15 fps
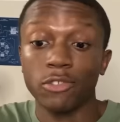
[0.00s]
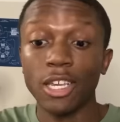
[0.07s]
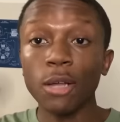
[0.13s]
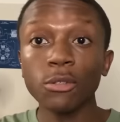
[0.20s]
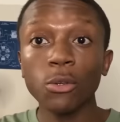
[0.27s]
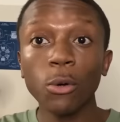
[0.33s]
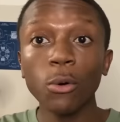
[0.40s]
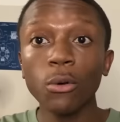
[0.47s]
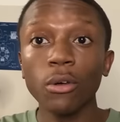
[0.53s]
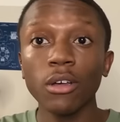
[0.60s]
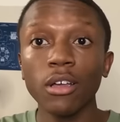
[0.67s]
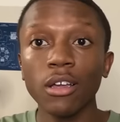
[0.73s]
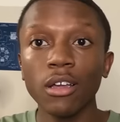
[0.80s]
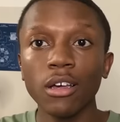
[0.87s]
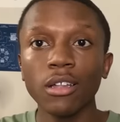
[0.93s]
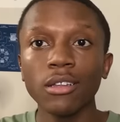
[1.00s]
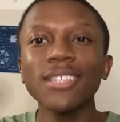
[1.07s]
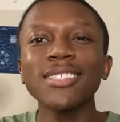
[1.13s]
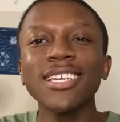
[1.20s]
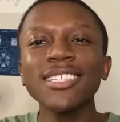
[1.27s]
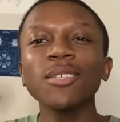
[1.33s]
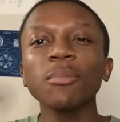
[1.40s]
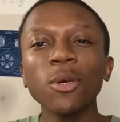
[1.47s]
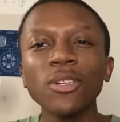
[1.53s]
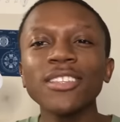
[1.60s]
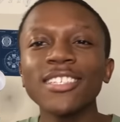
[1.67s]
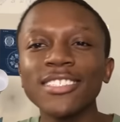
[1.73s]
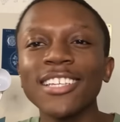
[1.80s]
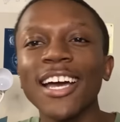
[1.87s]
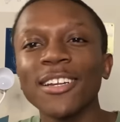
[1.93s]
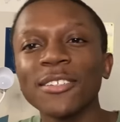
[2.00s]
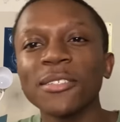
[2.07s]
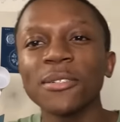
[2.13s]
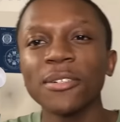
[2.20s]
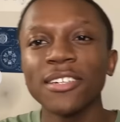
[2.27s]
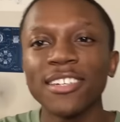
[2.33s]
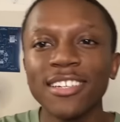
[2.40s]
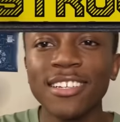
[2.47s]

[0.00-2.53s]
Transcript: Sounds cool. Let's get to building this dinosaur.